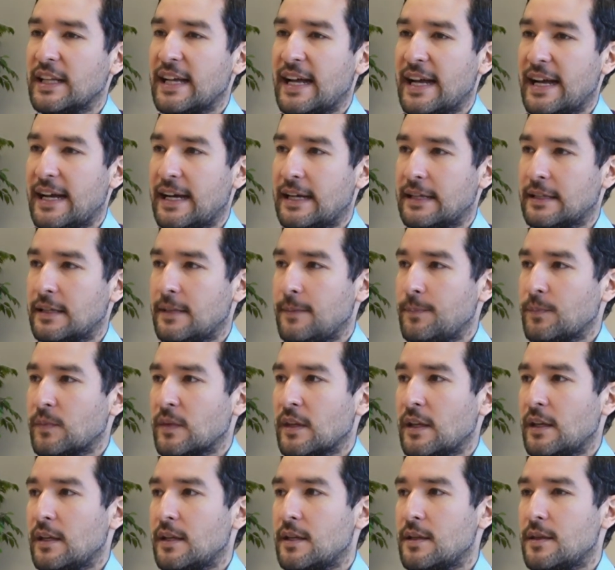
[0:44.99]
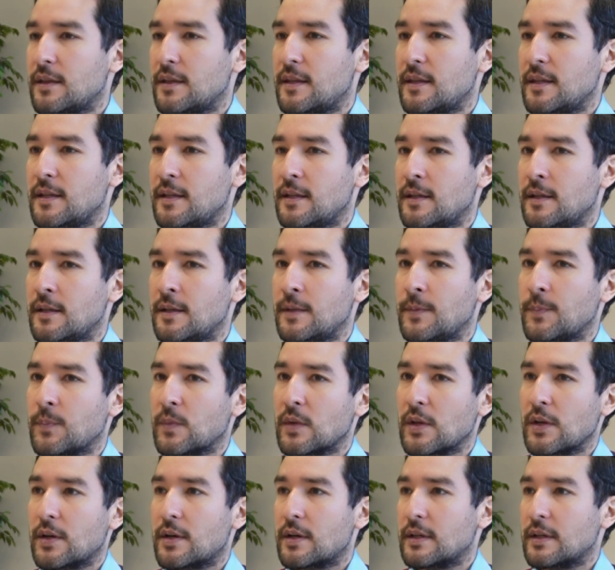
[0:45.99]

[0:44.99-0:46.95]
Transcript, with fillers: had in the